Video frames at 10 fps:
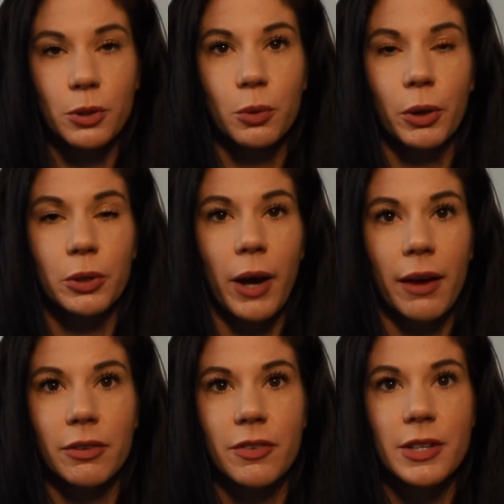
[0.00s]
to when you
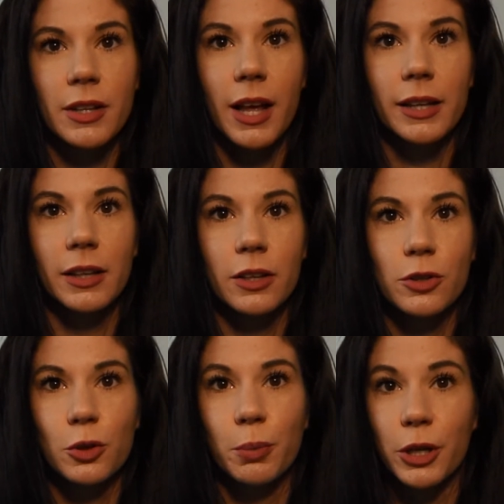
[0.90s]
have Invisalign
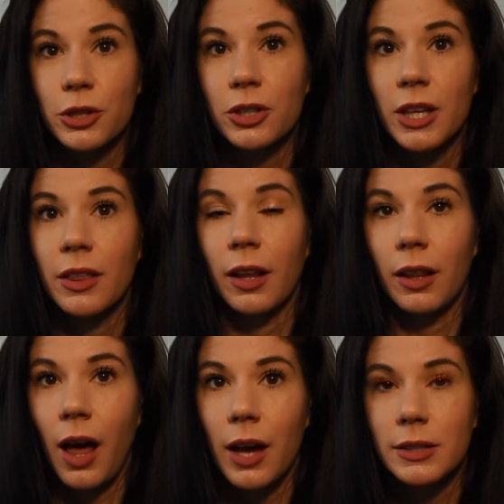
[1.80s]
is you brush your teeth a
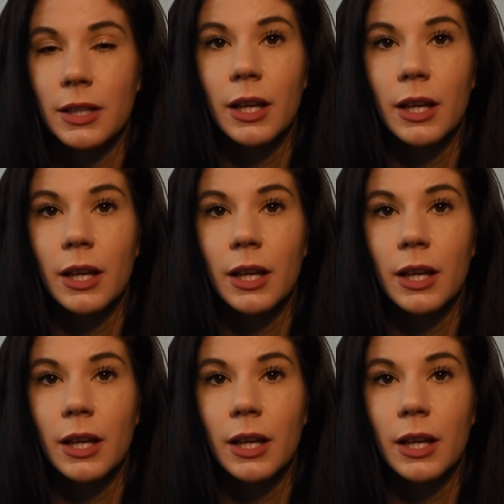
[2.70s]
lot.